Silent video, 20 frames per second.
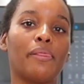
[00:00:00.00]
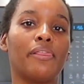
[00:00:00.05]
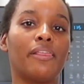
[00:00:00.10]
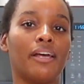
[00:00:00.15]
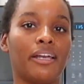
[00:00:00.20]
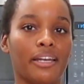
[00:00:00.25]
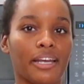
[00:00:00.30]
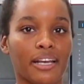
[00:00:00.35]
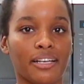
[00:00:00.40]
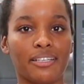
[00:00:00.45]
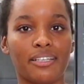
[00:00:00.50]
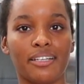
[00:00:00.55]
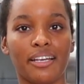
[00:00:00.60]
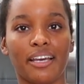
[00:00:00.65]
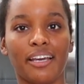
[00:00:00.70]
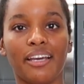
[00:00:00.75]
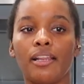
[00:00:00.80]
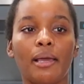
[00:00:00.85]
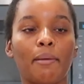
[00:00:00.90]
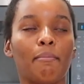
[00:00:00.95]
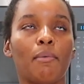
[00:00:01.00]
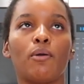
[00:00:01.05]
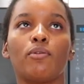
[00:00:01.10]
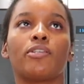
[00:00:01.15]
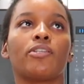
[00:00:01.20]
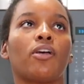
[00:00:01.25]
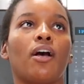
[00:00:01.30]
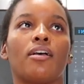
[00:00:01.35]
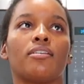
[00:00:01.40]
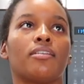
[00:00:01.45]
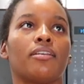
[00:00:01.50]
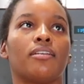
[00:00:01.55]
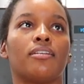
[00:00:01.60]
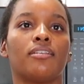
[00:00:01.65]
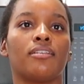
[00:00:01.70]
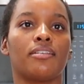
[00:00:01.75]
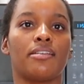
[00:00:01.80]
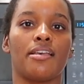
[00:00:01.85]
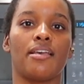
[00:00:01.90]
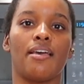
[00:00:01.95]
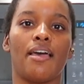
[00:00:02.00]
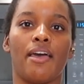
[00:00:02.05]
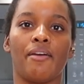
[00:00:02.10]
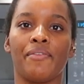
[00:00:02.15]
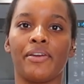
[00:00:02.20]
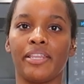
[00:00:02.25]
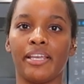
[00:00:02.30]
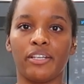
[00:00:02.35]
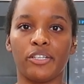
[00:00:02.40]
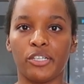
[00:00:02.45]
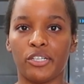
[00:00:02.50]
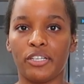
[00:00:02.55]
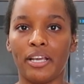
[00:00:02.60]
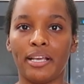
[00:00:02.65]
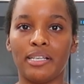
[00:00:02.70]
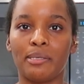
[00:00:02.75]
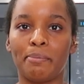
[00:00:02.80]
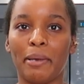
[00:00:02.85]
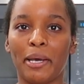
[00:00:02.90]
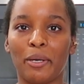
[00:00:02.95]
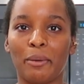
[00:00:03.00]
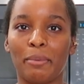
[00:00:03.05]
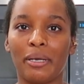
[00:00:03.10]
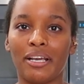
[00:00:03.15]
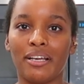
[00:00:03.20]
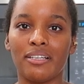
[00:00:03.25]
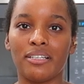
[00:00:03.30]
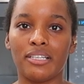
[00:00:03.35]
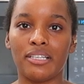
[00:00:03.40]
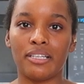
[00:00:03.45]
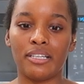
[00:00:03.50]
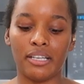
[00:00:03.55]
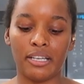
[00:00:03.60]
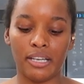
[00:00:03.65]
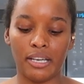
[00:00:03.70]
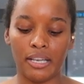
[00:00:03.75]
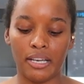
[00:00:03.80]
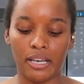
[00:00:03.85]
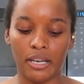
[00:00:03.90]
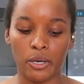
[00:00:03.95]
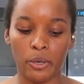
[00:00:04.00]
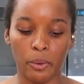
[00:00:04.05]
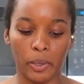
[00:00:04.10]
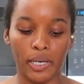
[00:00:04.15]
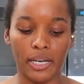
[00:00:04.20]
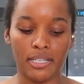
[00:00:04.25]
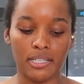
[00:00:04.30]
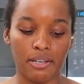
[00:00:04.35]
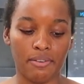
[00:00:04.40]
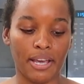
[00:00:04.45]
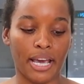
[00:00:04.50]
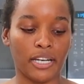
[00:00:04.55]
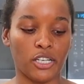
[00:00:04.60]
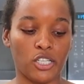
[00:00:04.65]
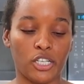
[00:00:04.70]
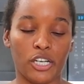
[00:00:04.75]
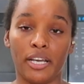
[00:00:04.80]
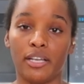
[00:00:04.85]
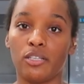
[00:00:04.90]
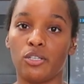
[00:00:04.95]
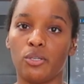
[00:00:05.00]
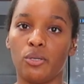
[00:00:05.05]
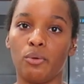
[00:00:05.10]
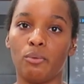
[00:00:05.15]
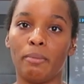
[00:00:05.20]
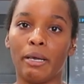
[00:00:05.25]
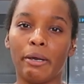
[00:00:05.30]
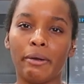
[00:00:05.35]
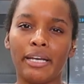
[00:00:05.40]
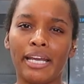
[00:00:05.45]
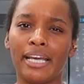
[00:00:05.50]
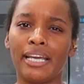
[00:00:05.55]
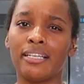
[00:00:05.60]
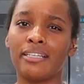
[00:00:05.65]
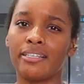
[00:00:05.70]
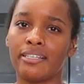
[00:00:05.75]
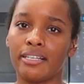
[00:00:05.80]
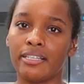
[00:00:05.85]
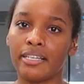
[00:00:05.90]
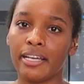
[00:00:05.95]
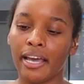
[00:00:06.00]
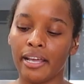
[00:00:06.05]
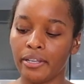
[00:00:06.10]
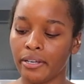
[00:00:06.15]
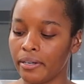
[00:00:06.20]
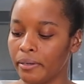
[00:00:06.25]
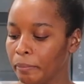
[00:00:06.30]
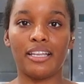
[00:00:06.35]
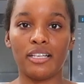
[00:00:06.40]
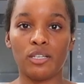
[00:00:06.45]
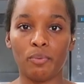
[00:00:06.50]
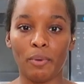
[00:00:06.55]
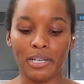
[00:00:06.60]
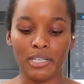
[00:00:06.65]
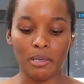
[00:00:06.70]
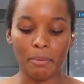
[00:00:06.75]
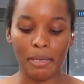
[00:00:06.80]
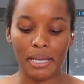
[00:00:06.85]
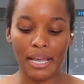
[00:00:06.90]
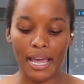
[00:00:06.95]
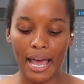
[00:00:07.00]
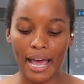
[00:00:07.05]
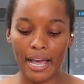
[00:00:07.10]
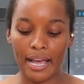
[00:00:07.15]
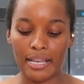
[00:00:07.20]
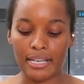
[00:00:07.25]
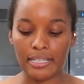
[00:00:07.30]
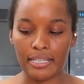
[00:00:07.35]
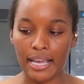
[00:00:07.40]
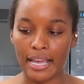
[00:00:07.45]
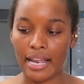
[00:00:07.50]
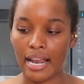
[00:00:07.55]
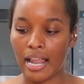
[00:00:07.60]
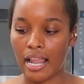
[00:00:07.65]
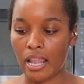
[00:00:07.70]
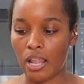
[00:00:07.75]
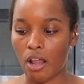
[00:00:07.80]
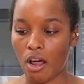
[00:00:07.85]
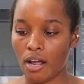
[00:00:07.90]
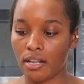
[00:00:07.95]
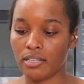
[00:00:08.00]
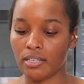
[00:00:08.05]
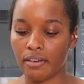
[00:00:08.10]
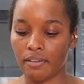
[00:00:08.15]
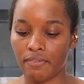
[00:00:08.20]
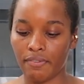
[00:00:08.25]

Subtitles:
the next day. Like most sauces, everything just tastes better because the ingredients have had a chance to marinate and sit together. This recipe has a lot of